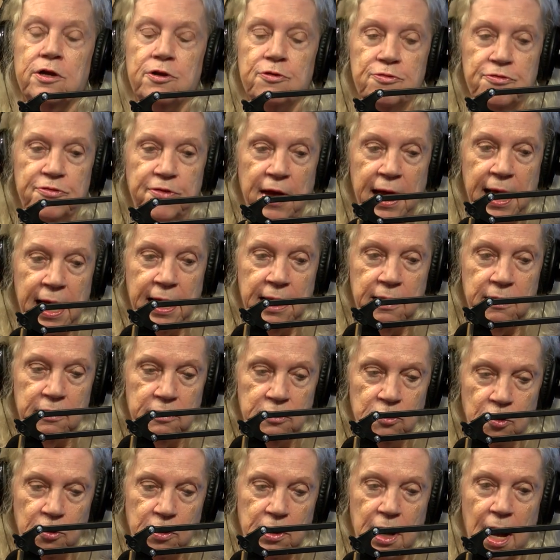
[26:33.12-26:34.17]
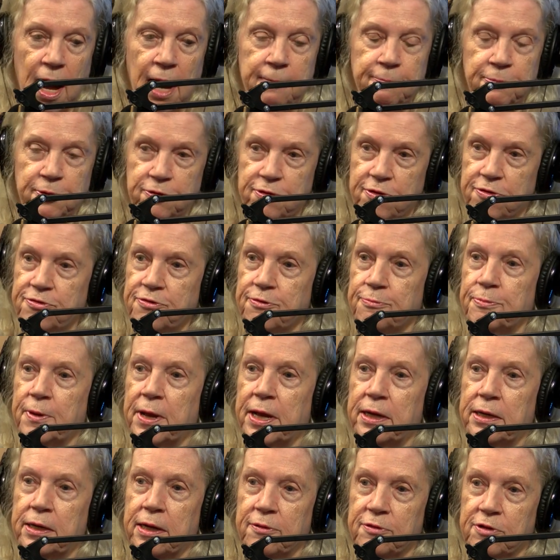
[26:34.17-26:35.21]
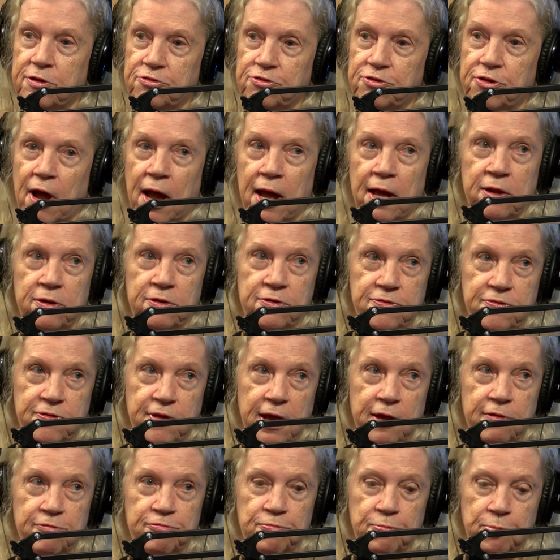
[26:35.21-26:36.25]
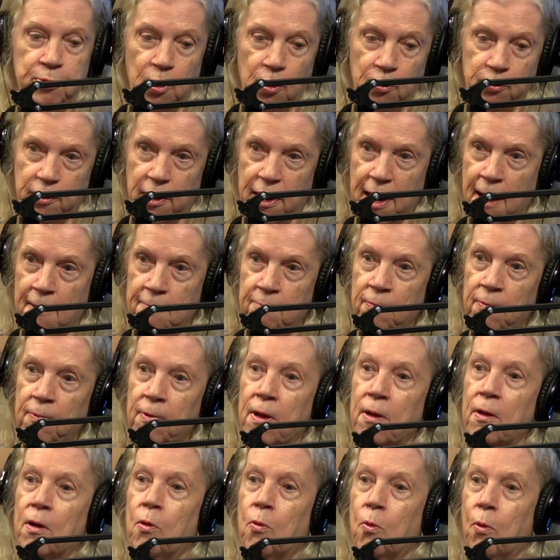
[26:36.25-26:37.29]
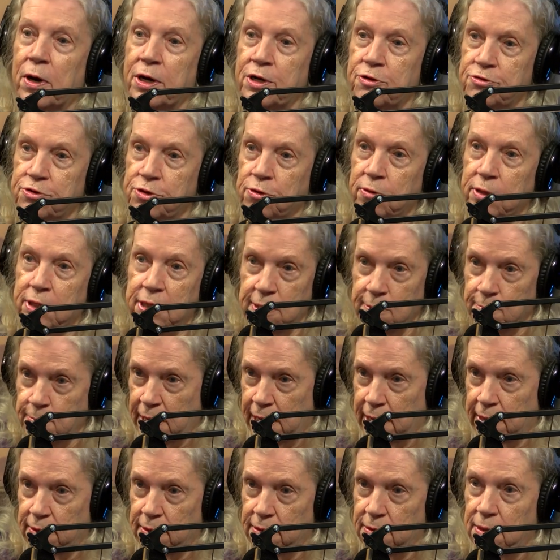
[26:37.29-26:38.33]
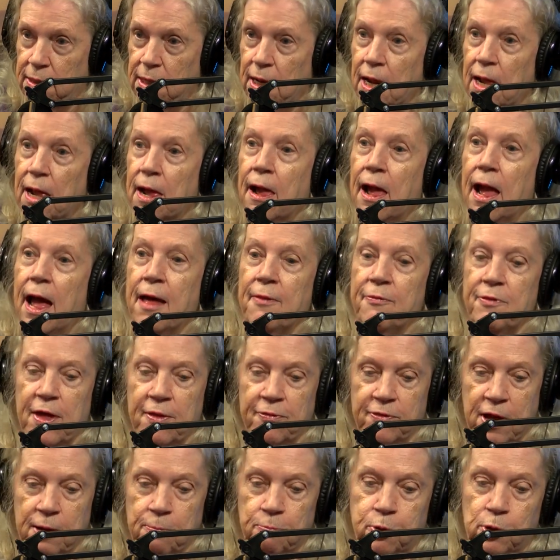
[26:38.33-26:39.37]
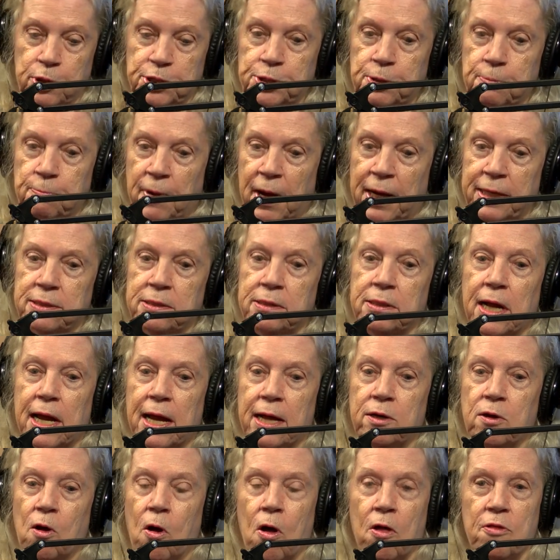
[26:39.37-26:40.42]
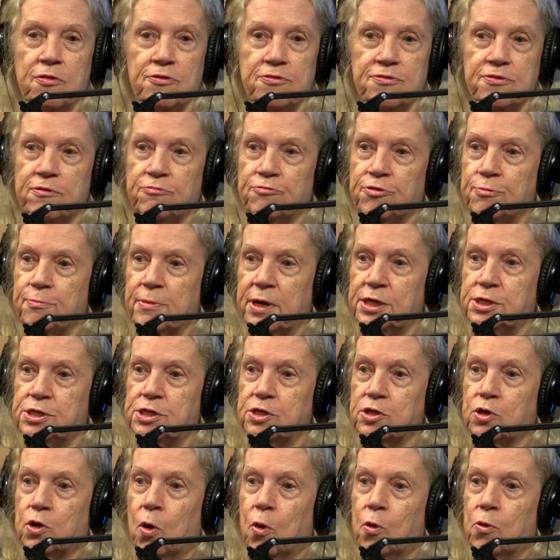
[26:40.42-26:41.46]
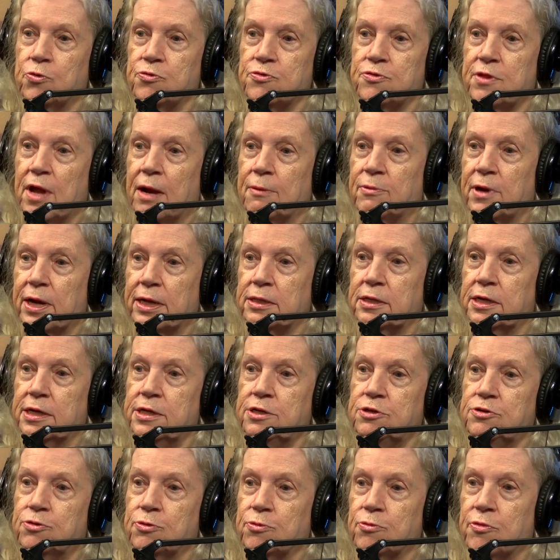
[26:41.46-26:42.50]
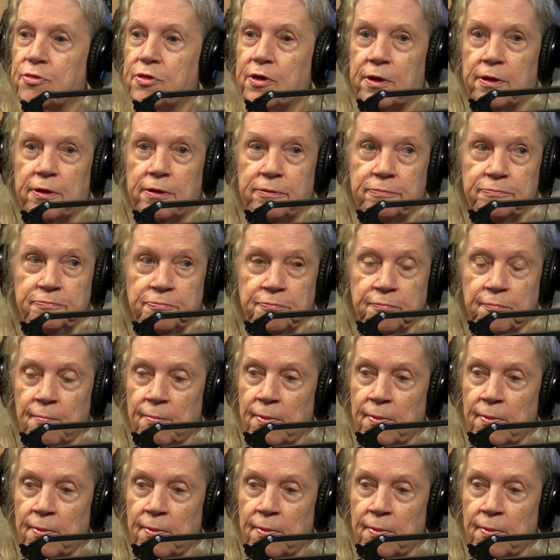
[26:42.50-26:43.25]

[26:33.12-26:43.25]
you say, Look, I participate in the Child Safe program. What is your email? And then they push a button, and all this information goes directly to the